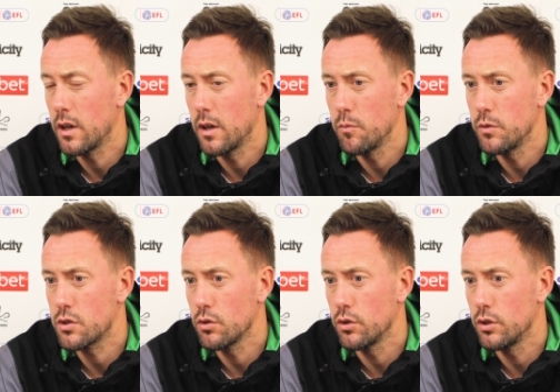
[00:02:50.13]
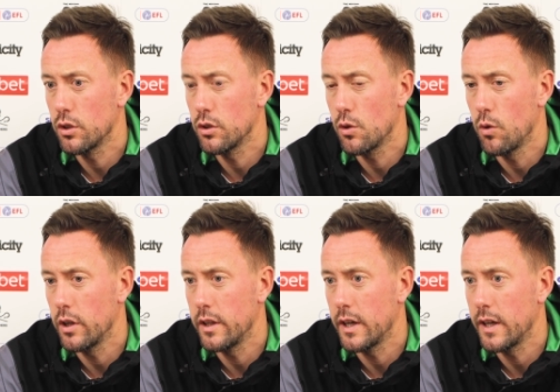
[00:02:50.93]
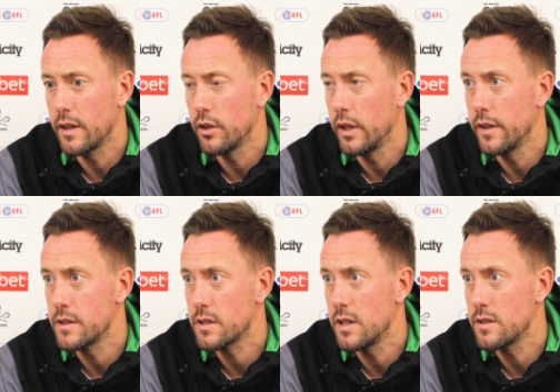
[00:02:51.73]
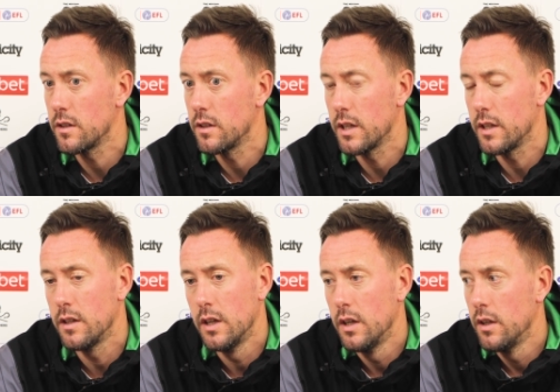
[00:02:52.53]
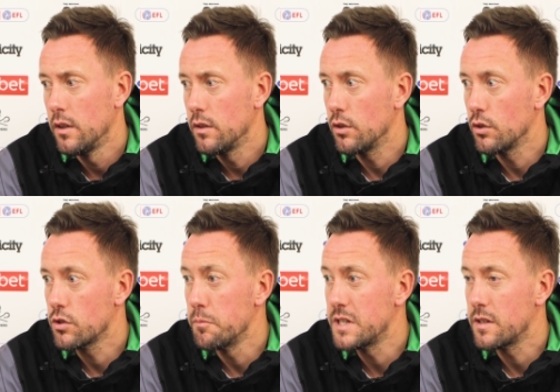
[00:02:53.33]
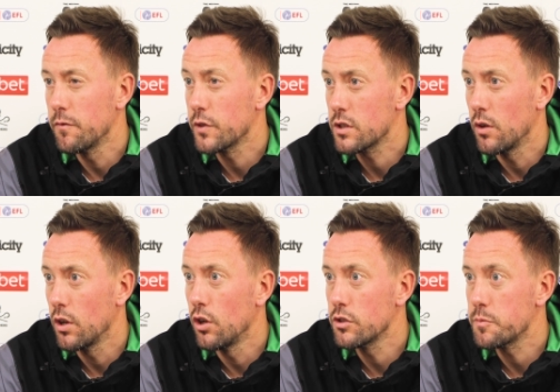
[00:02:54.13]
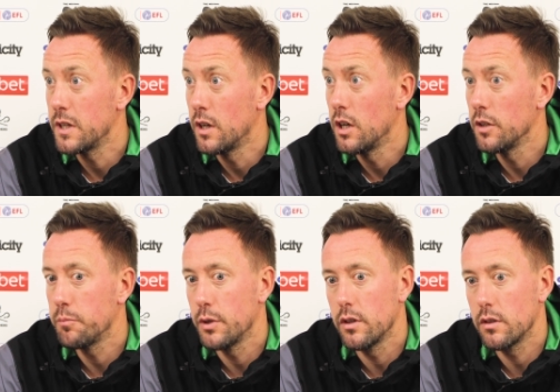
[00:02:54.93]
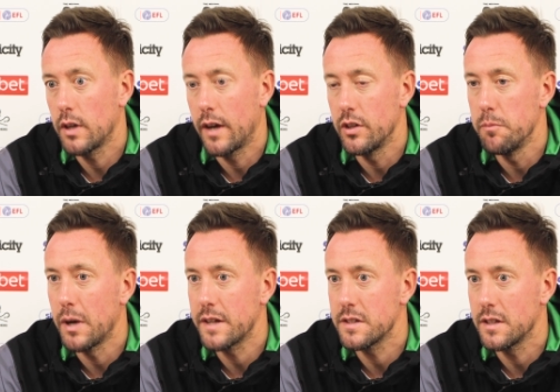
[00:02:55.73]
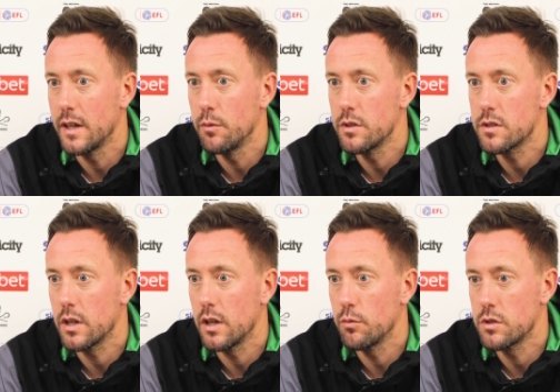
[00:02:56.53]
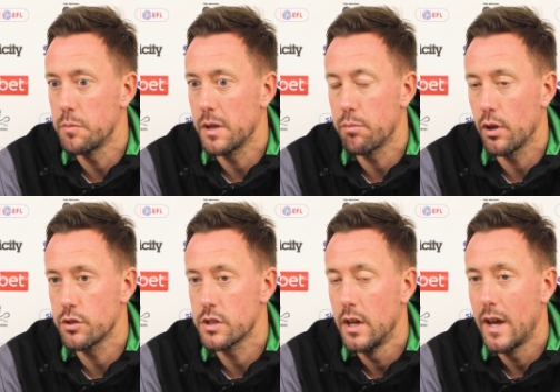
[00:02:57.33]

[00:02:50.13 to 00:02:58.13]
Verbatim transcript: Um, we saw the, the quality that he had early in the season, and then you know to miss him for so long has been hard. But having him back today was uh, was a big plus.